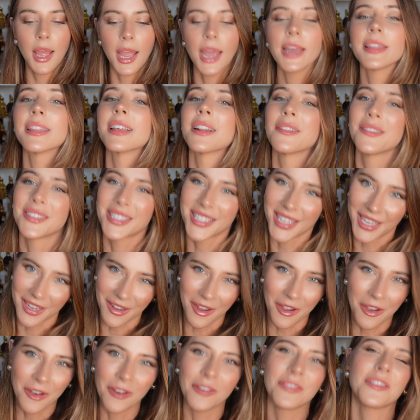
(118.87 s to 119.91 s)
And then it was like,
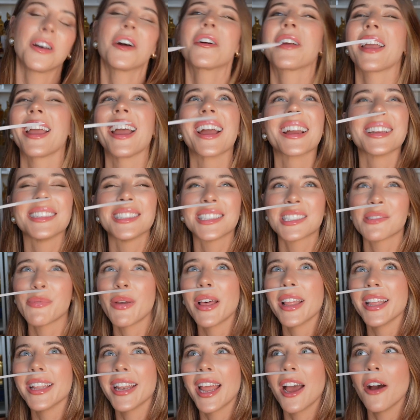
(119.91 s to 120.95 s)
oh, okay, I can
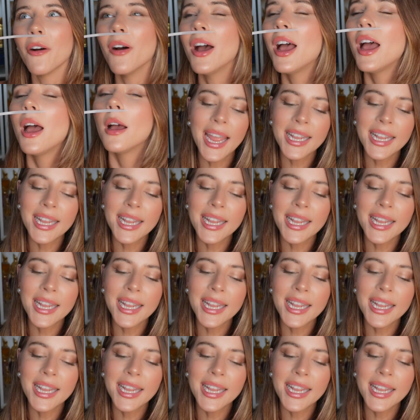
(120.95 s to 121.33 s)
smell it now.